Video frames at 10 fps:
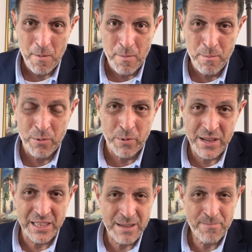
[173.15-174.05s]
But
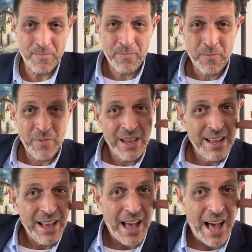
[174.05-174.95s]
really,
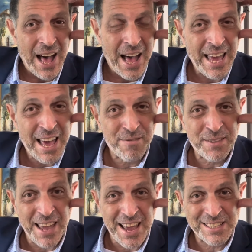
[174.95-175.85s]
I have
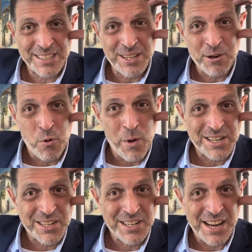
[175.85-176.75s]
to ask a
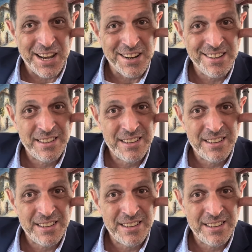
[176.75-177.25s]
question.